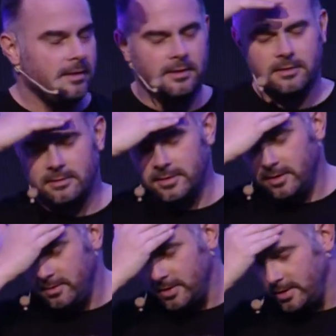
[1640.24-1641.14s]
Oh
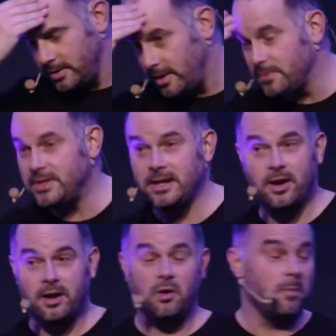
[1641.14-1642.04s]
no. I'm sitting there
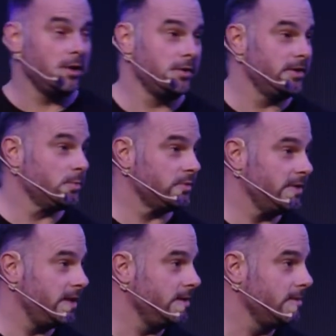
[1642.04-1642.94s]
going, oh my goodness, what's
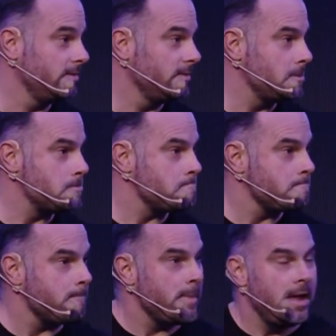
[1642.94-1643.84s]
he done?
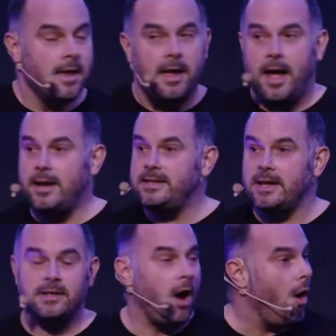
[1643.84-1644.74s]
And he
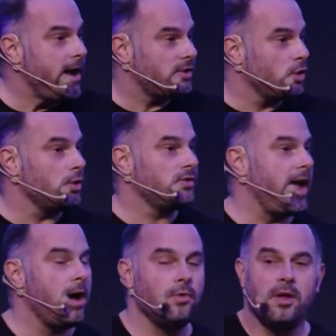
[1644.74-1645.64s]
says, I took
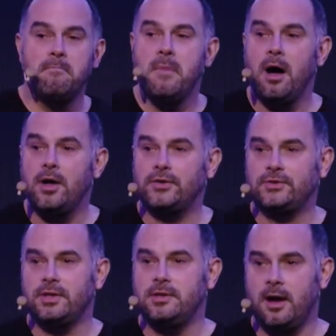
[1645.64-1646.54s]
down the
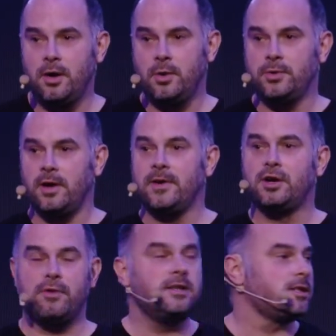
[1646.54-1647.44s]
master node of a
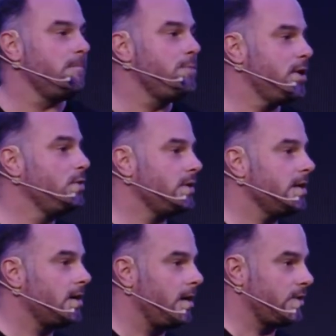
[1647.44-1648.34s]
grid
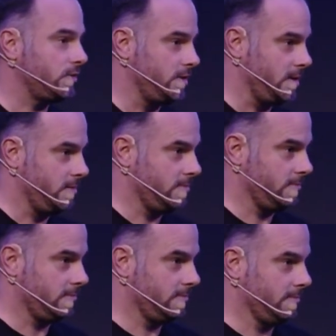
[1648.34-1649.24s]
computing cluster
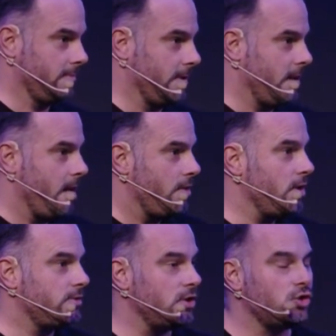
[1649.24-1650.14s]

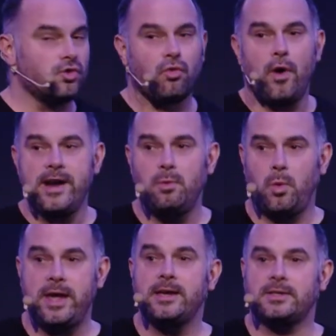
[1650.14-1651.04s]
that destroyed
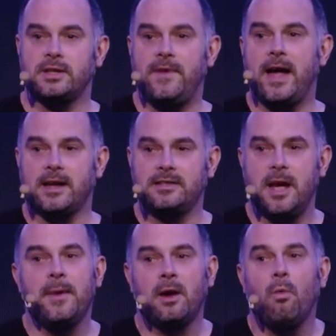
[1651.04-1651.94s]
weeks of
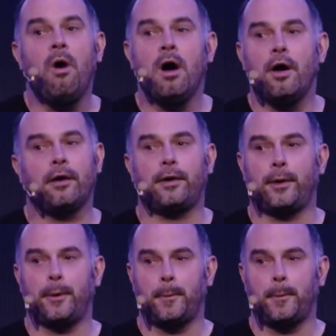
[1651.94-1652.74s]
academic work.